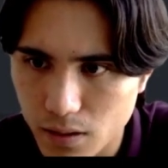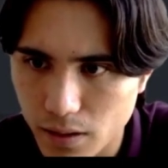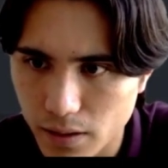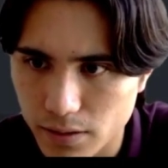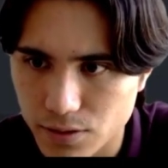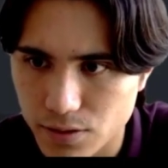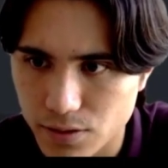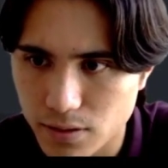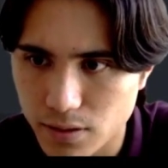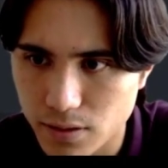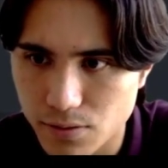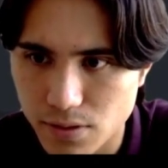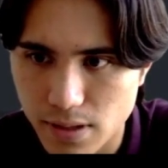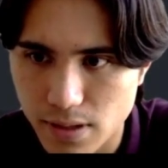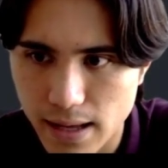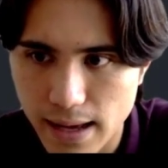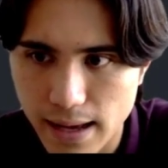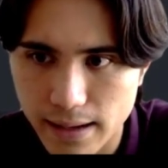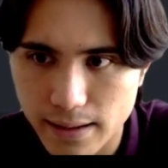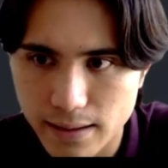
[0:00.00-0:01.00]
Let's close
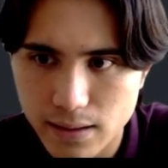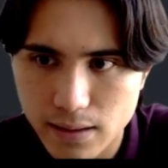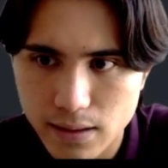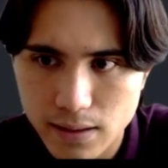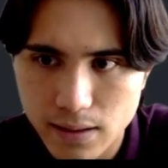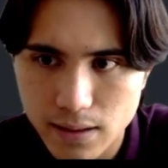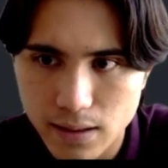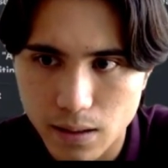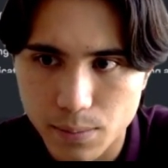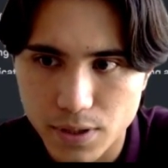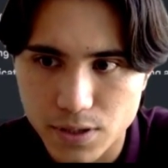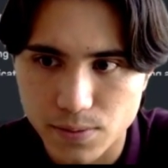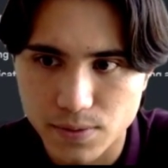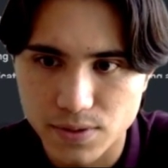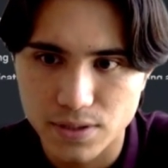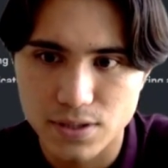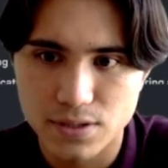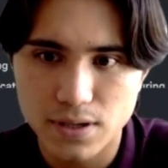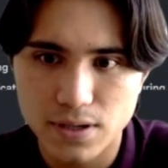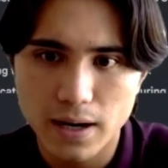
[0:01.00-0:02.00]
that. This one's
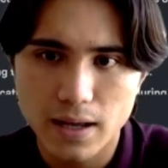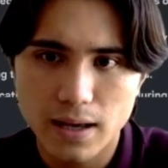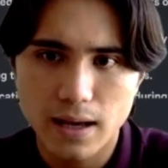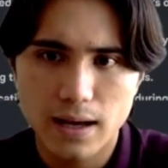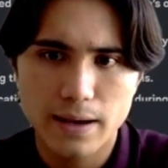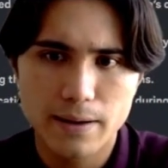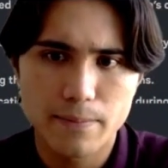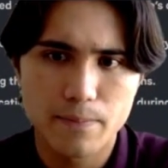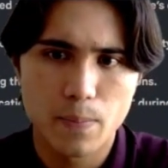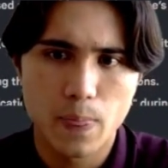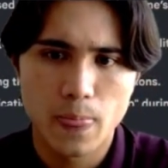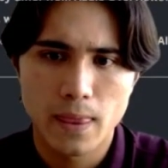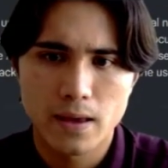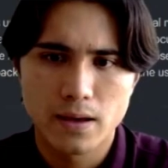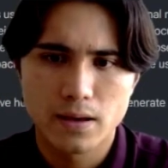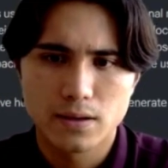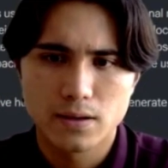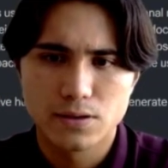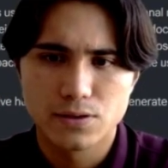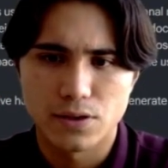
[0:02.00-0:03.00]
a study guide.
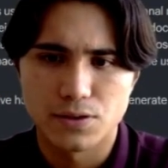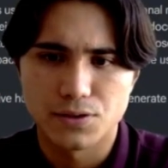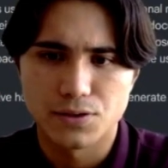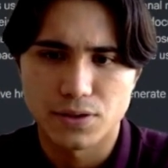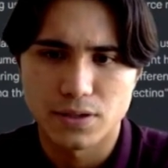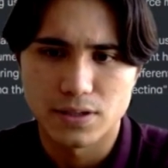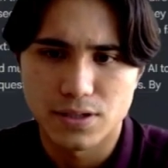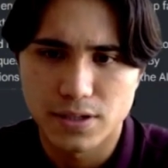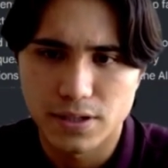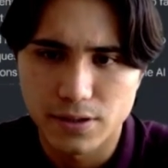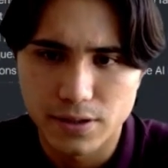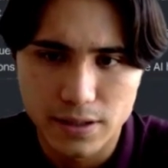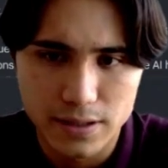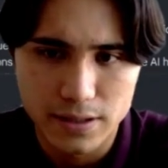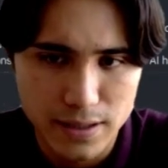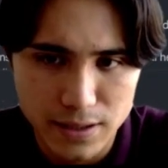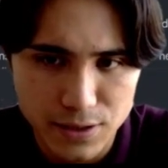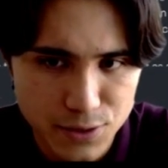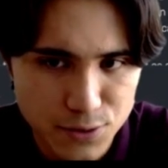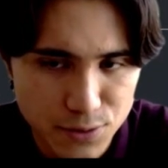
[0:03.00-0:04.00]
So as you can see here,
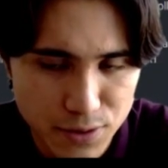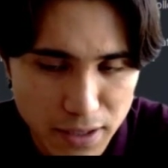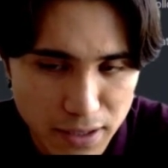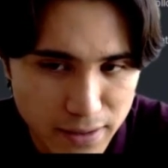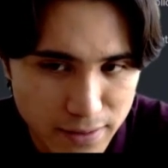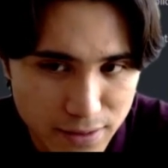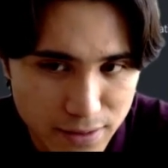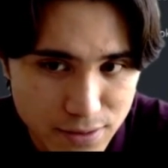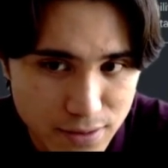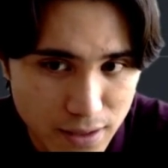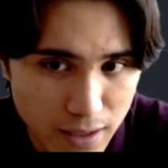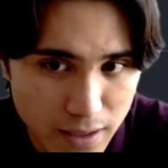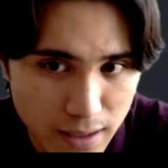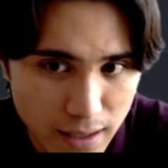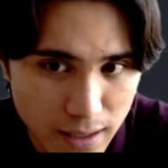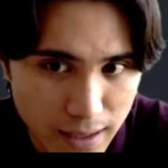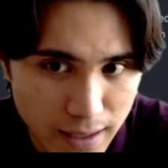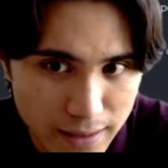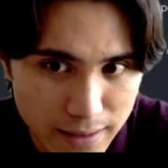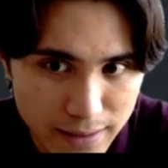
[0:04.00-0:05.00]
it's created the study
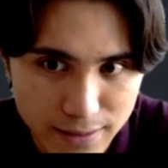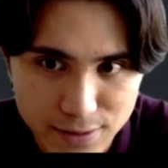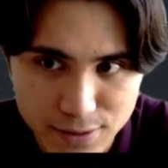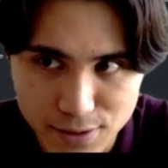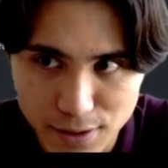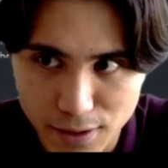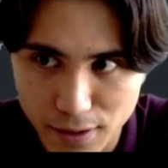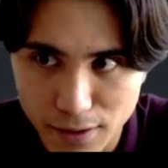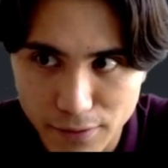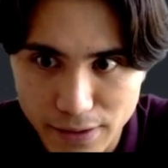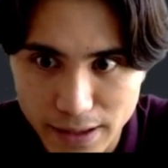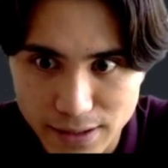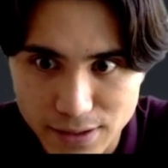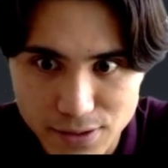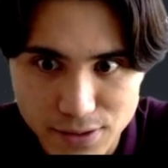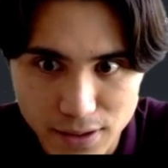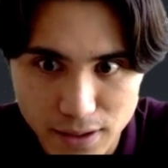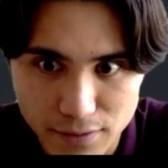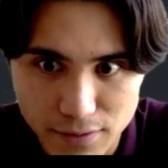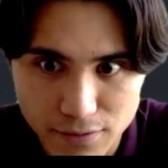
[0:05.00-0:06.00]
guide. It's done all that
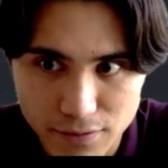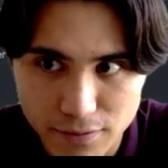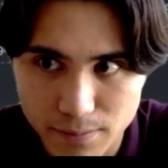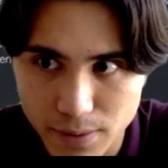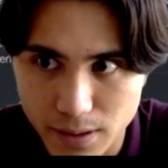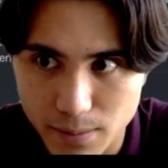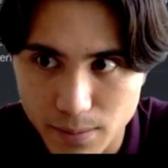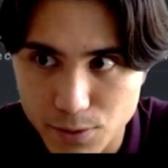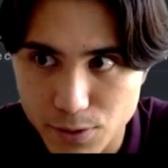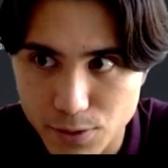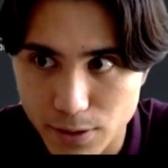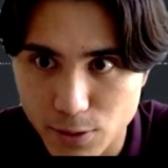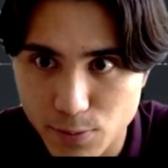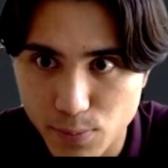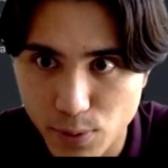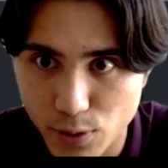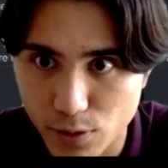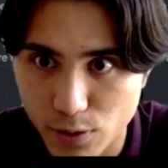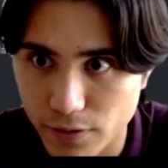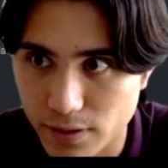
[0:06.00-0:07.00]
stuff. So that's
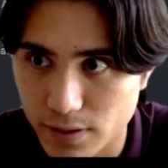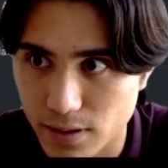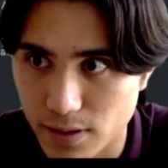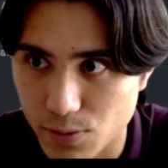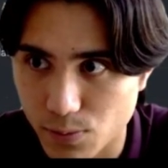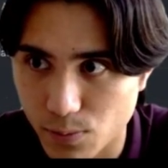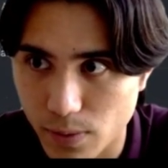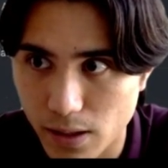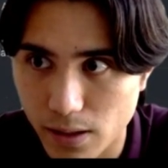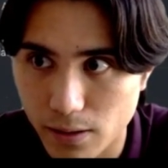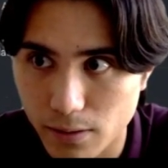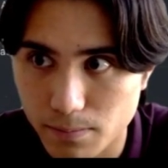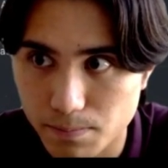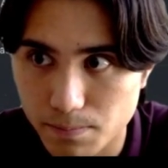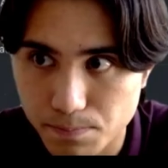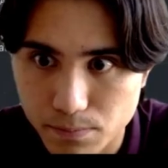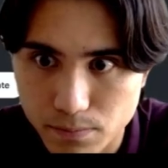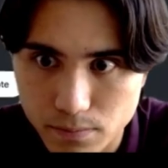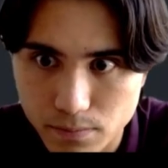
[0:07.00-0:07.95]
perfect as well.